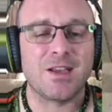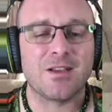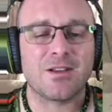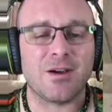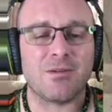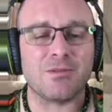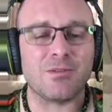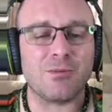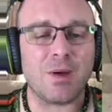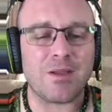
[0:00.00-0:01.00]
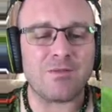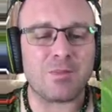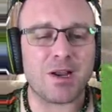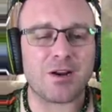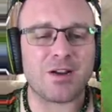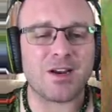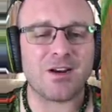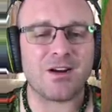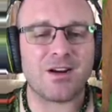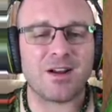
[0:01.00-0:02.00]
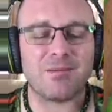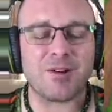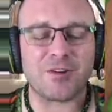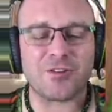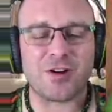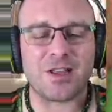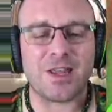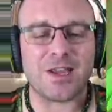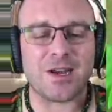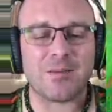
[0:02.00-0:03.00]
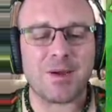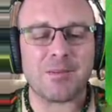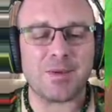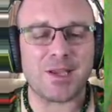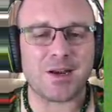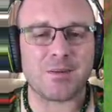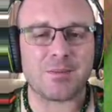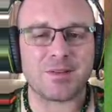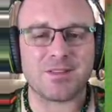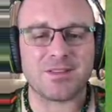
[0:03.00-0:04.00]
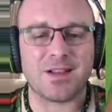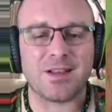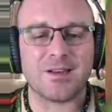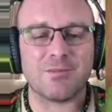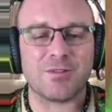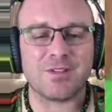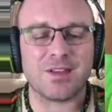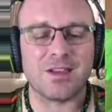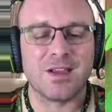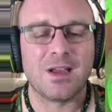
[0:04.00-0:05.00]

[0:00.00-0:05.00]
Got a little wave breaker here. I'm not sure I like it. I might pick it up and sell it. We'll see.